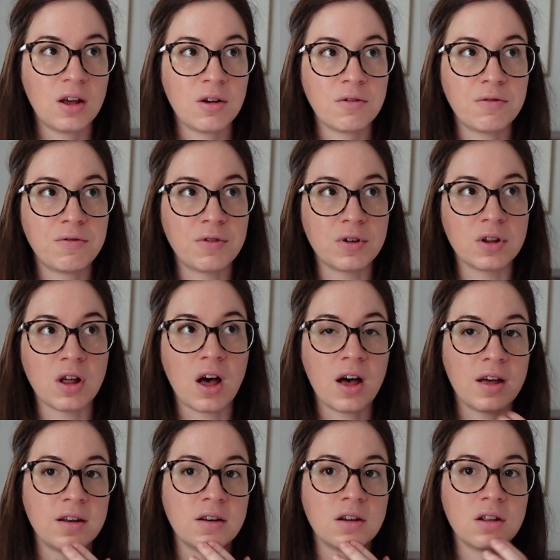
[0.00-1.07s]
full
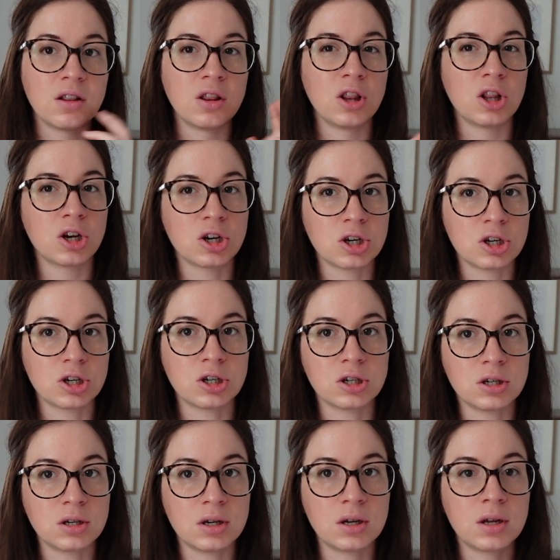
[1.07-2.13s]
on
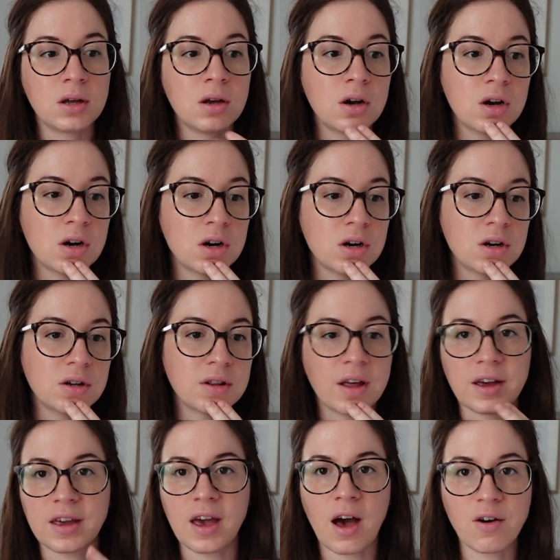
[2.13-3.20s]
learn her
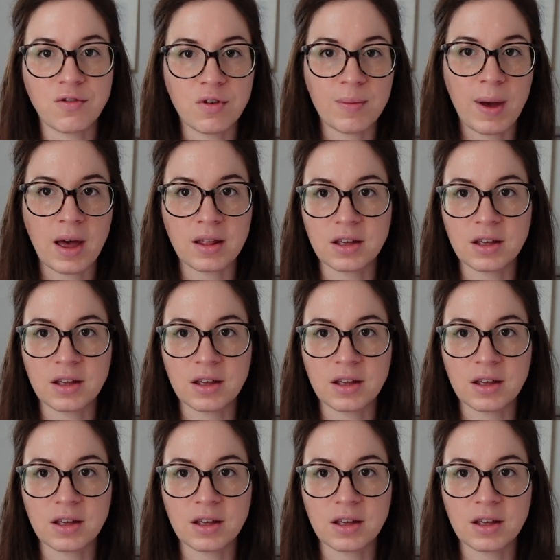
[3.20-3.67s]
like alphabet.